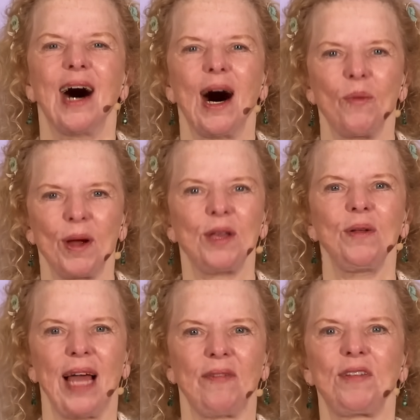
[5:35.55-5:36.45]
where you
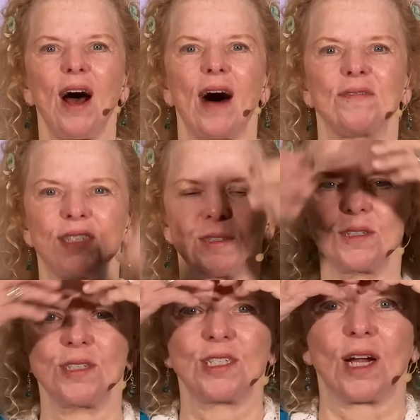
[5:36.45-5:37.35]
left off. So
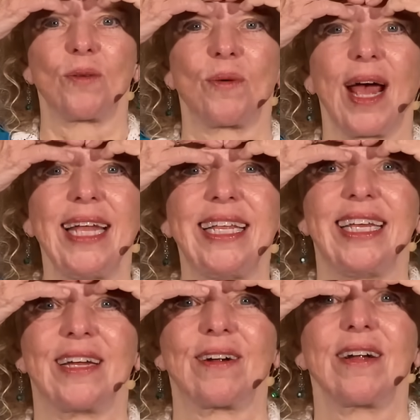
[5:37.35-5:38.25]
you start right
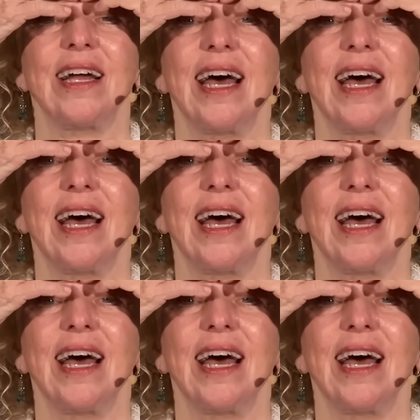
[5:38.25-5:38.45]
here,